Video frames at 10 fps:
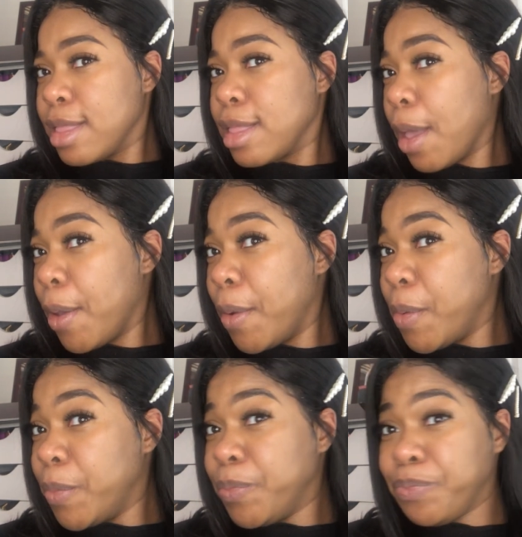
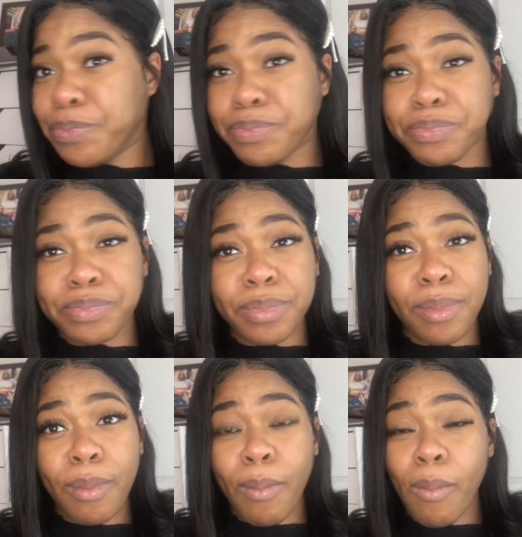So
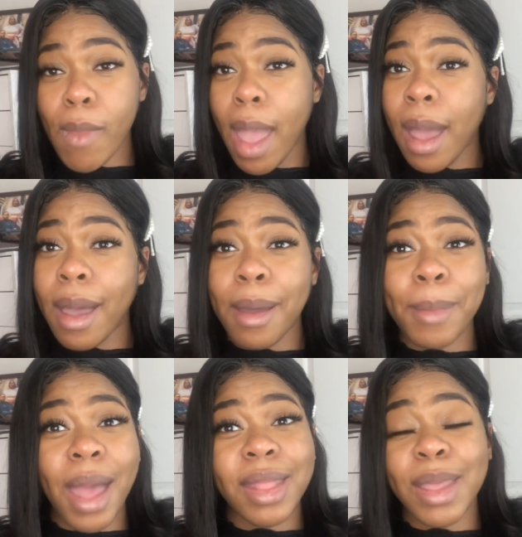
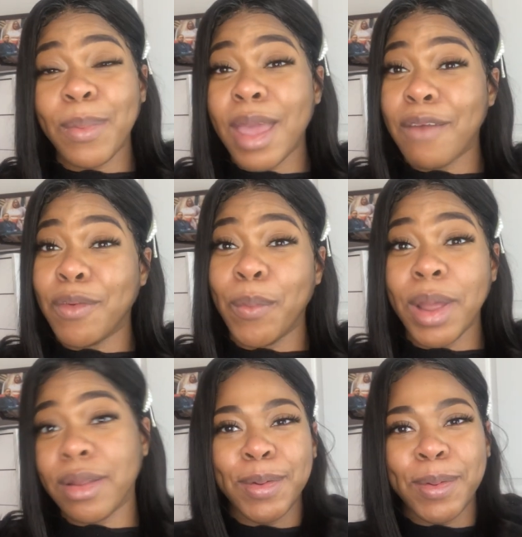I think we have a
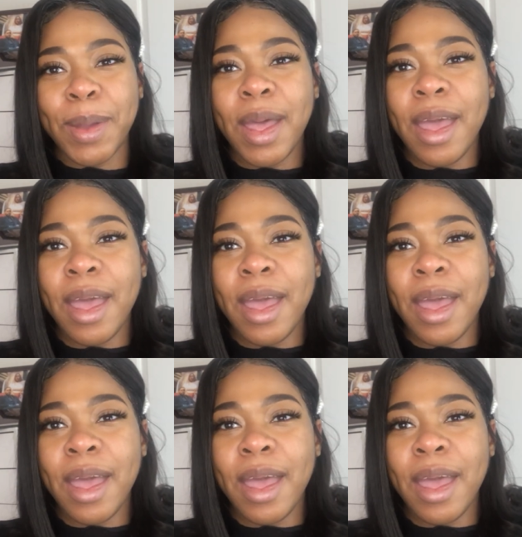winner. Ooh.